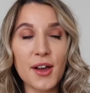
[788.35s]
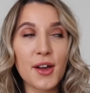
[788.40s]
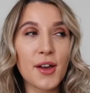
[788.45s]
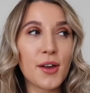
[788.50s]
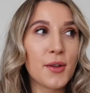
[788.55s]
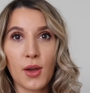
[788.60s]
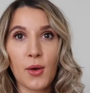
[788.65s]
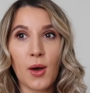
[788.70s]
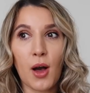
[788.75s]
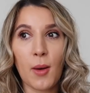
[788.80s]

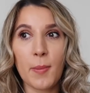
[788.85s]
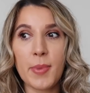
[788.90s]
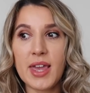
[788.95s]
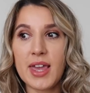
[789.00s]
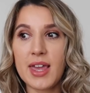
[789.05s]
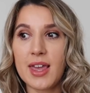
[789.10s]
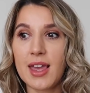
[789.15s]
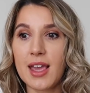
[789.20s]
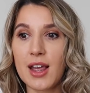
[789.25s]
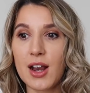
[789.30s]
So I'll
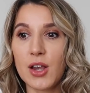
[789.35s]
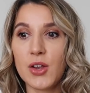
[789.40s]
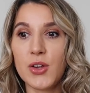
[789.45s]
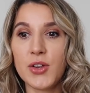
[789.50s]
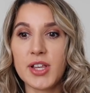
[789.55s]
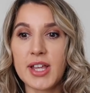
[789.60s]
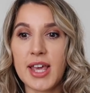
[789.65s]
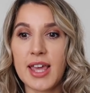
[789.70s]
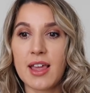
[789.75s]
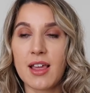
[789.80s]
be
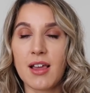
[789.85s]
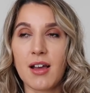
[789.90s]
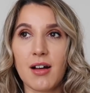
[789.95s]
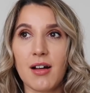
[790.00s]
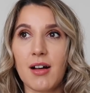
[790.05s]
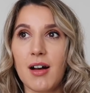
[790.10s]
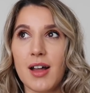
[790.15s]
including,